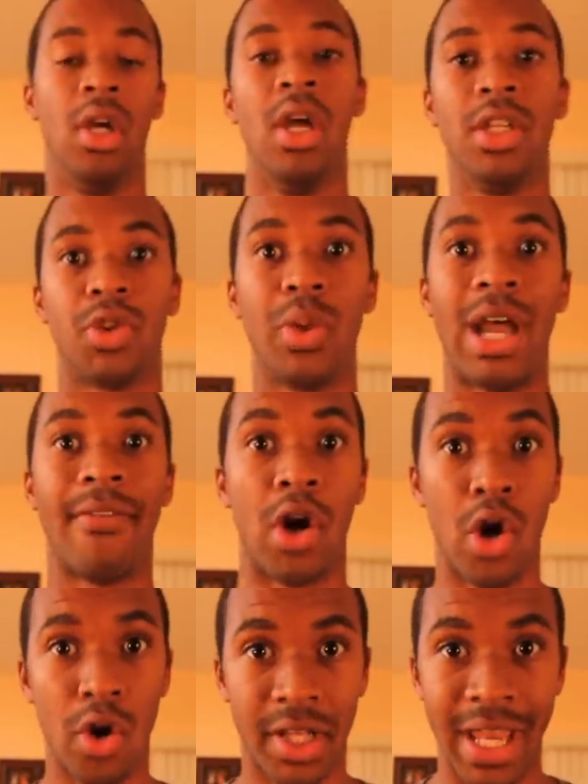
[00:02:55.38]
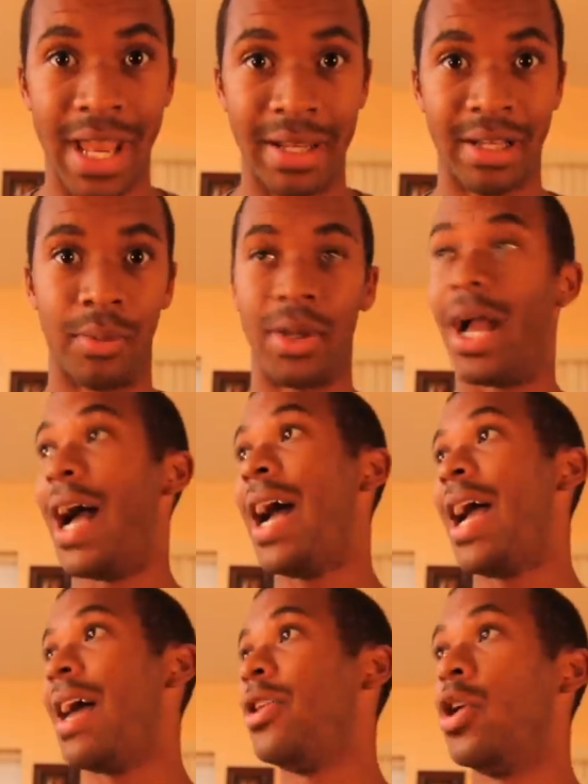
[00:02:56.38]
So we have a hurricane coming.
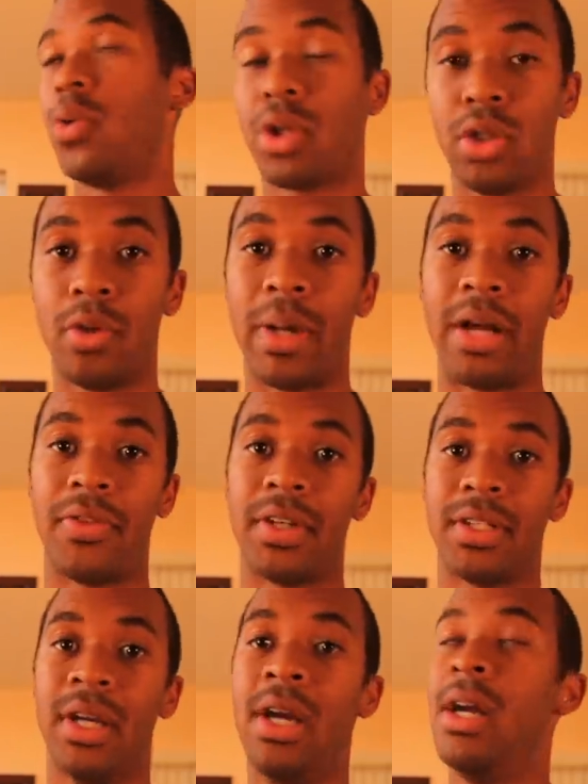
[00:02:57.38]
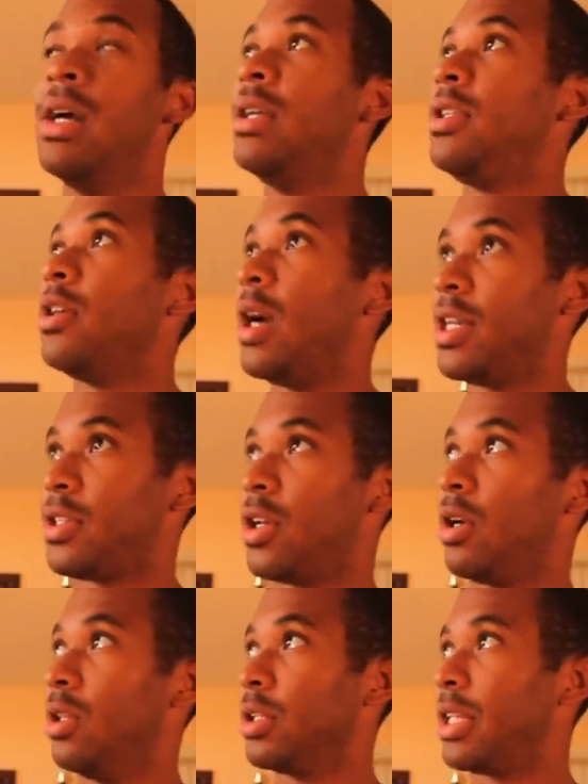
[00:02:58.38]
I had no clue about this till I
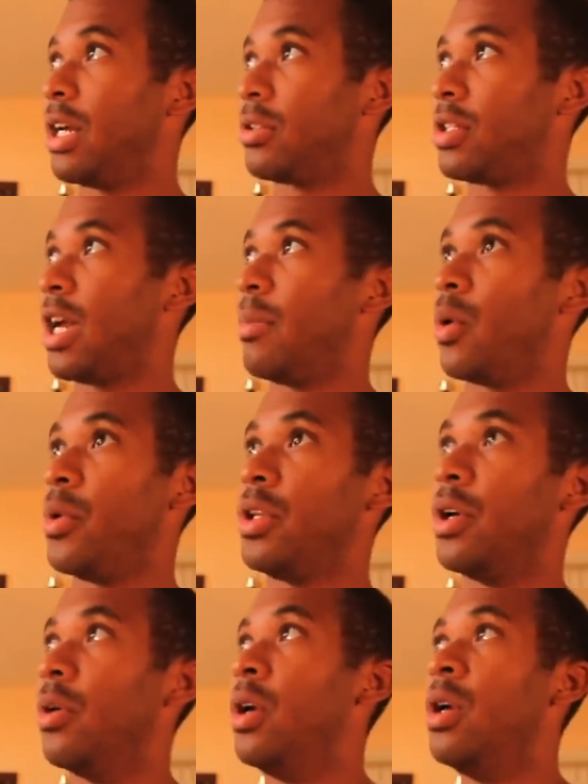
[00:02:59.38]
looked outside my window.